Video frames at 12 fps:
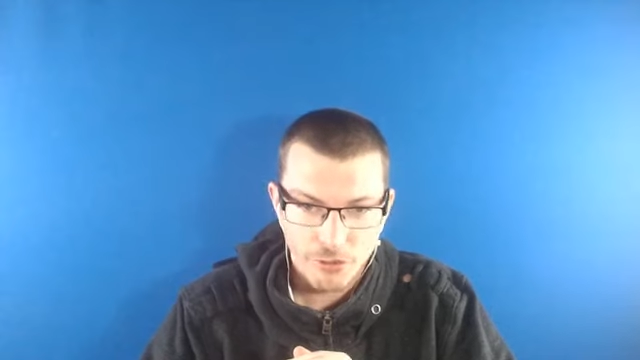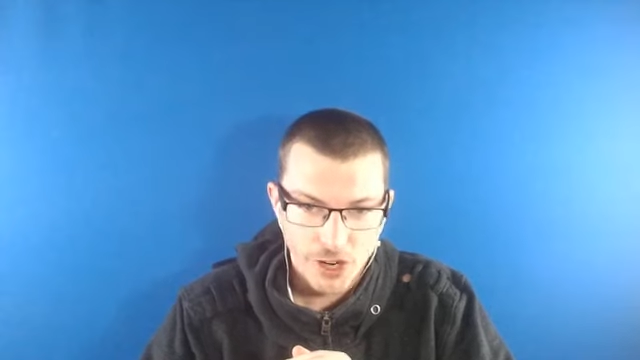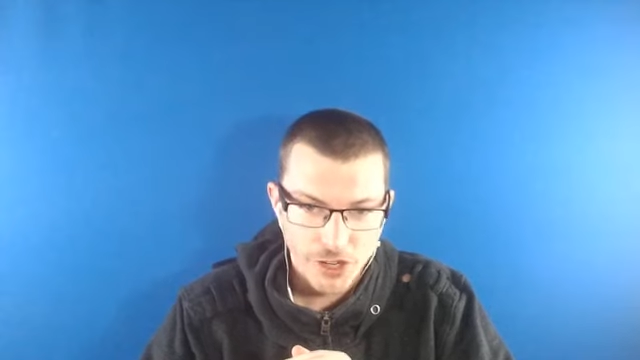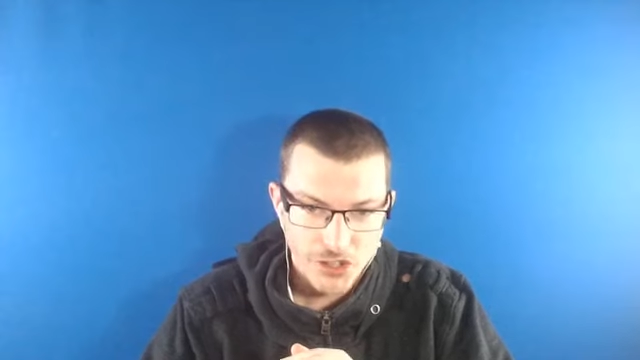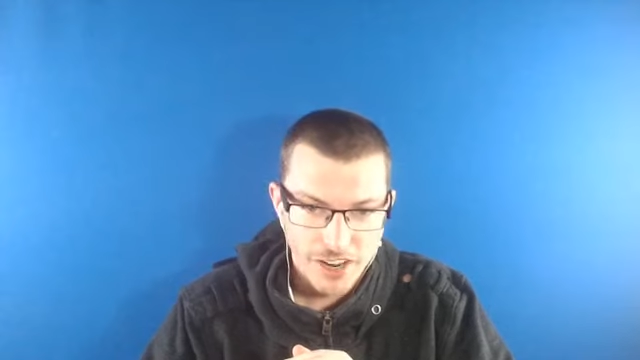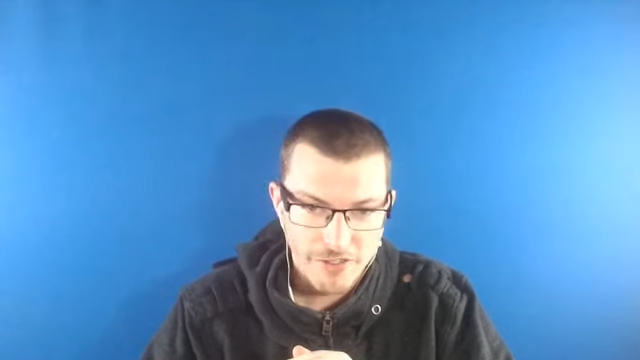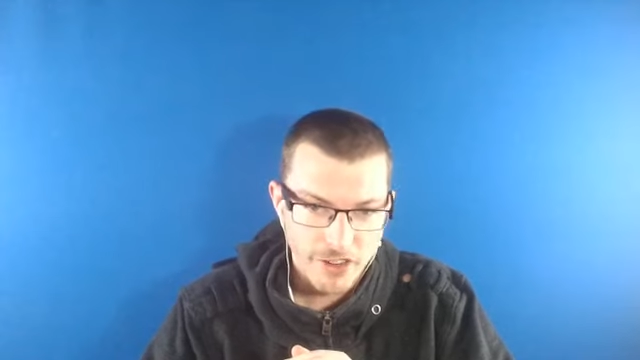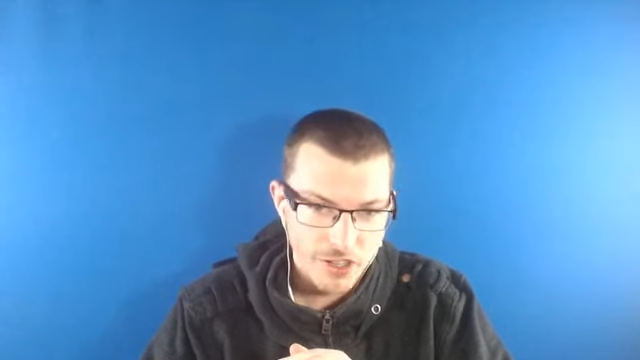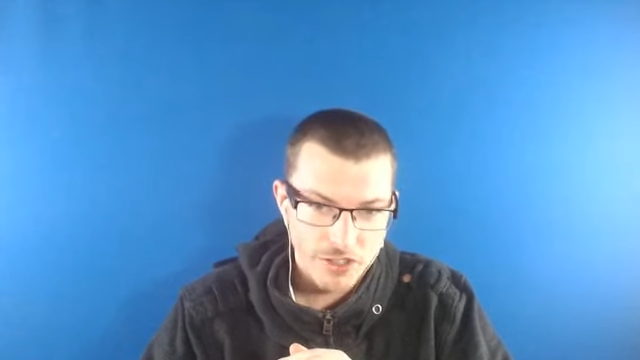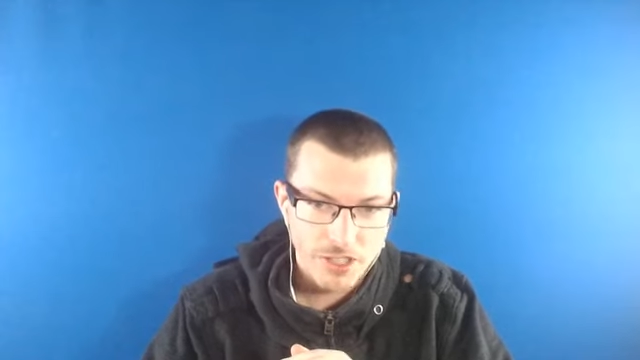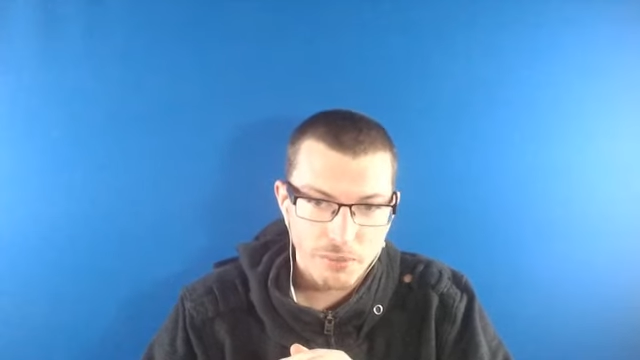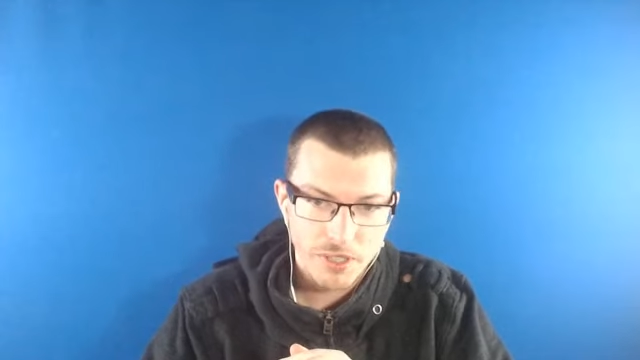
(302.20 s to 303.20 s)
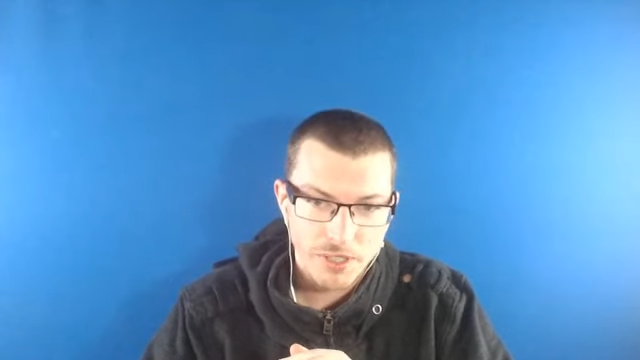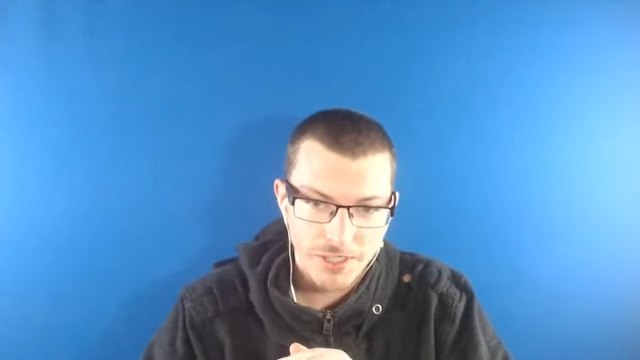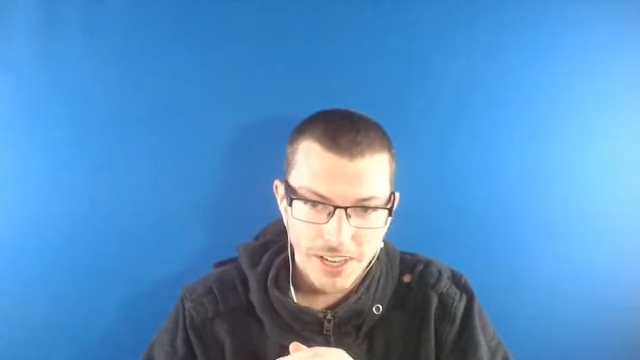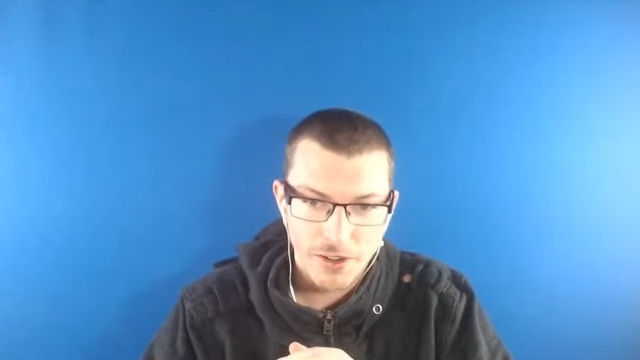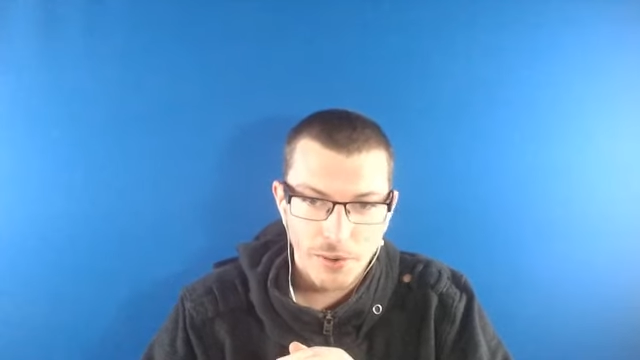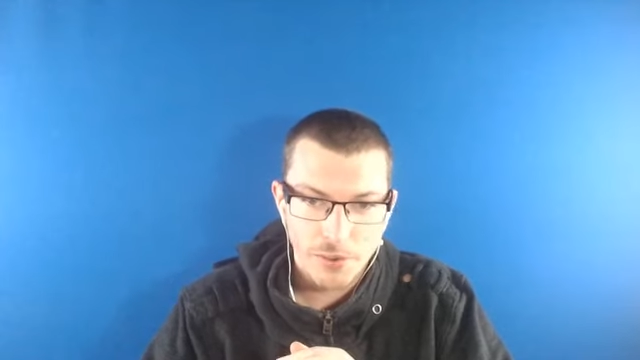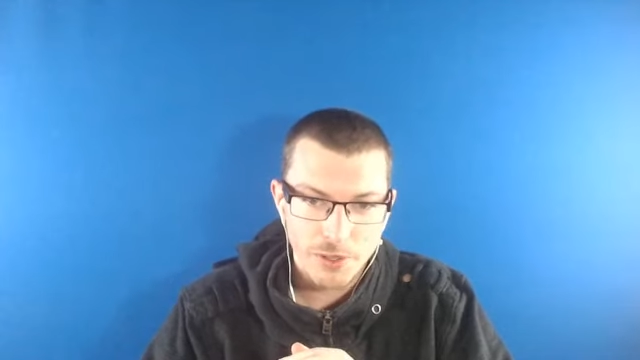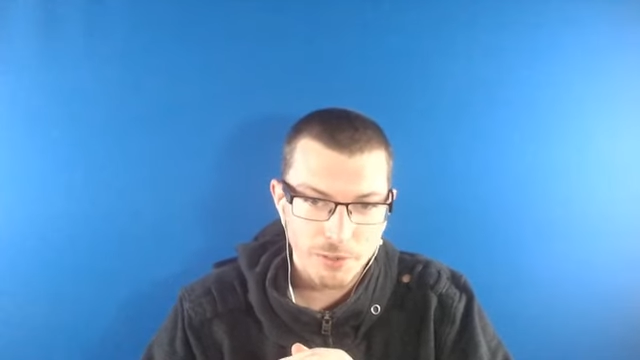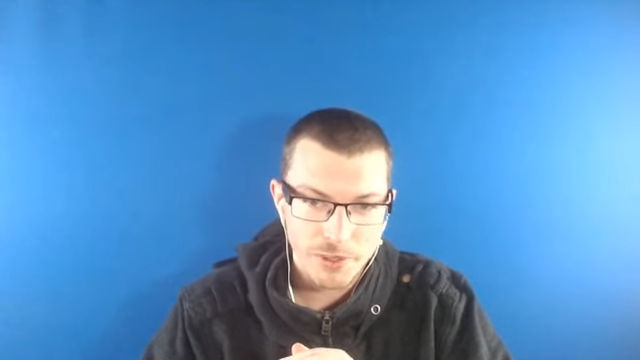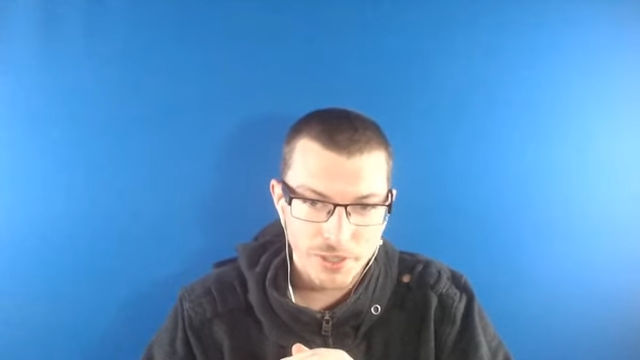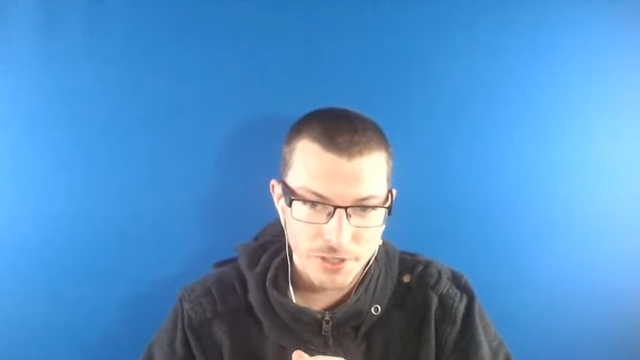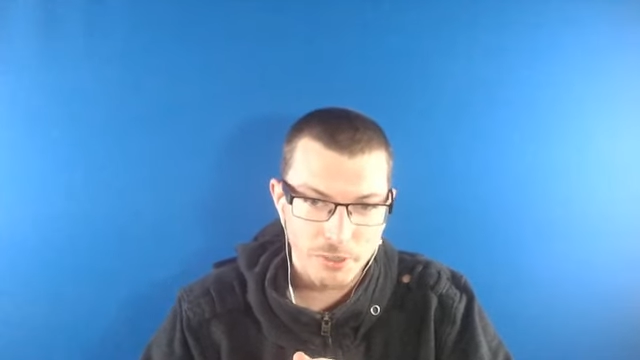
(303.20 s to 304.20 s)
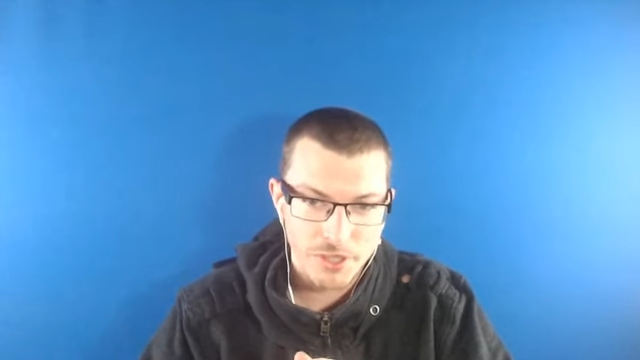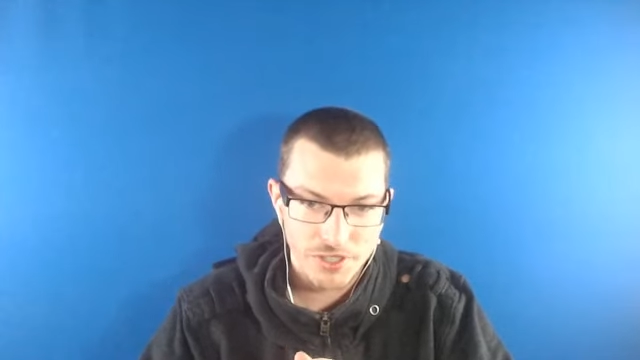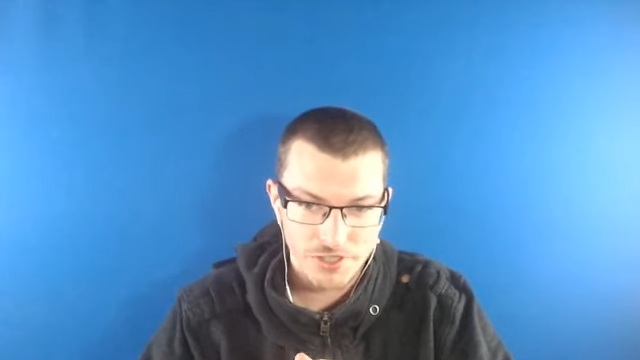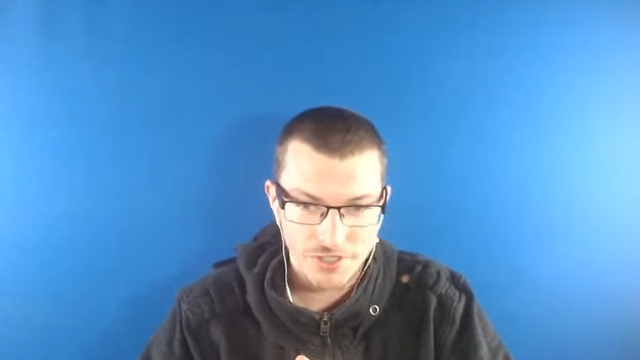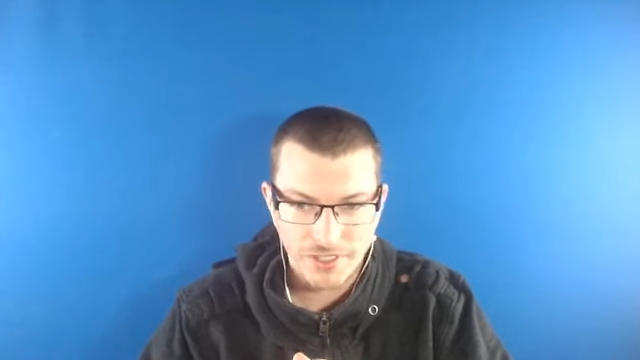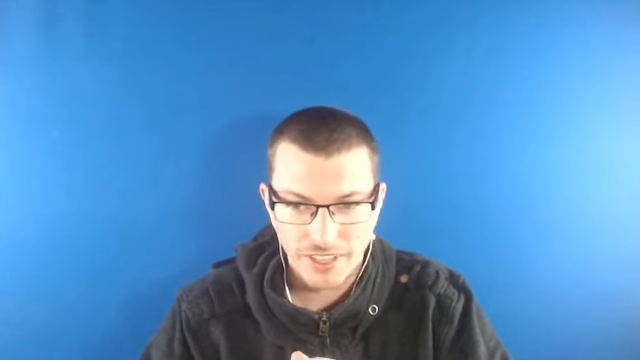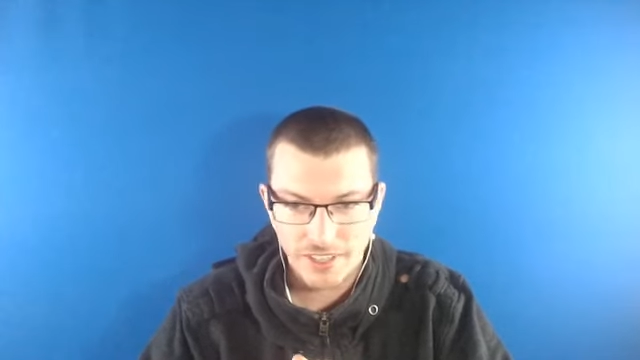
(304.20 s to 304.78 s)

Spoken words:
traffic or something. You got to always be suspicious of that.